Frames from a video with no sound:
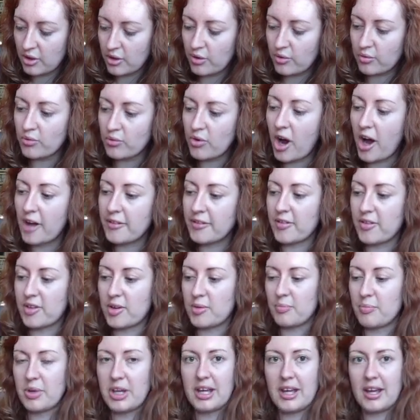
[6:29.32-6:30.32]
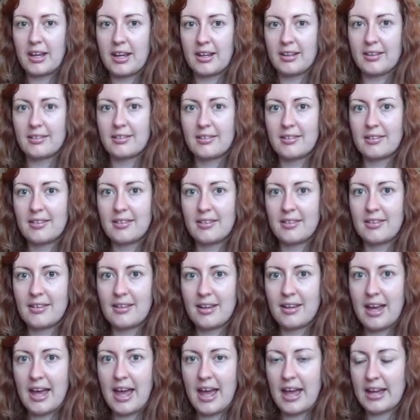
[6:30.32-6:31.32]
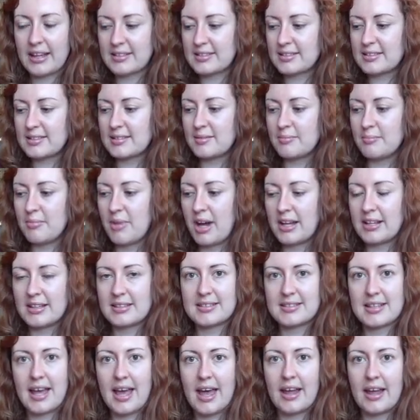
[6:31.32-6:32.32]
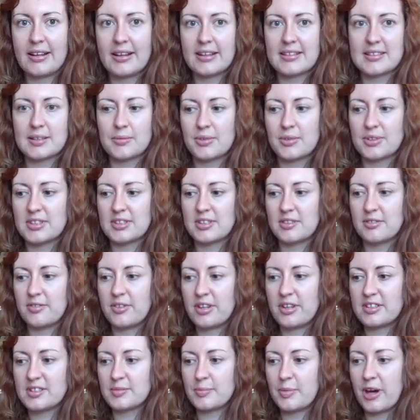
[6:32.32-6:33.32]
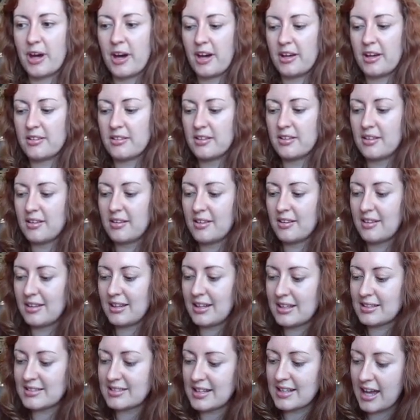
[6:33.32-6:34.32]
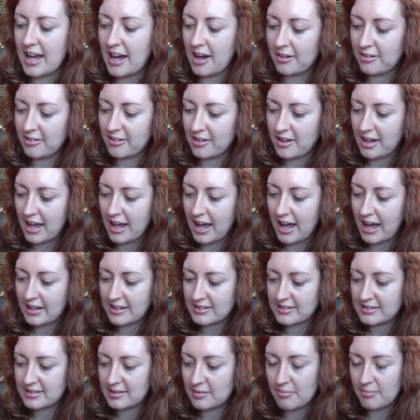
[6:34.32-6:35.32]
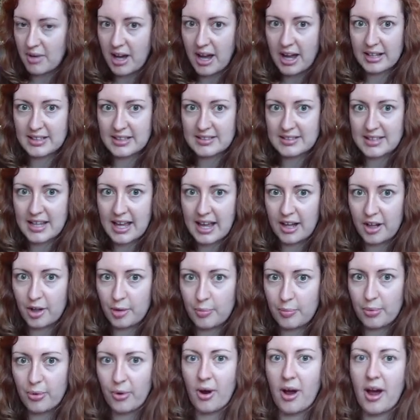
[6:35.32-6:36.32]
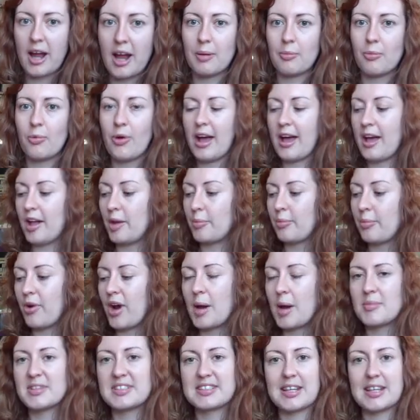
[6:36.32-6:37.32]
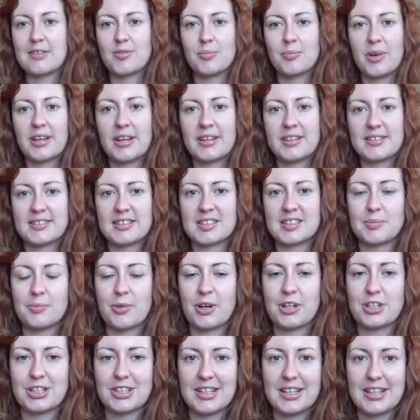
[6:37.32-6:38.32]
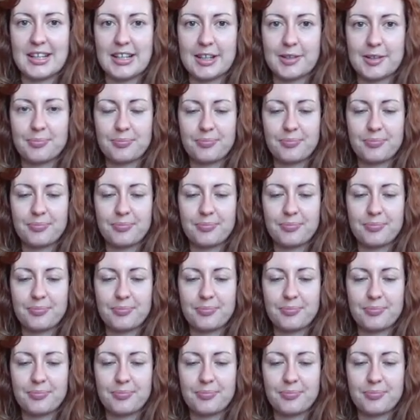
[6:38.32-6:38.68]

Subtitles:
rather than being x minus L as it was in the first part, is now x minus L prime, where L prime is given by this expression here.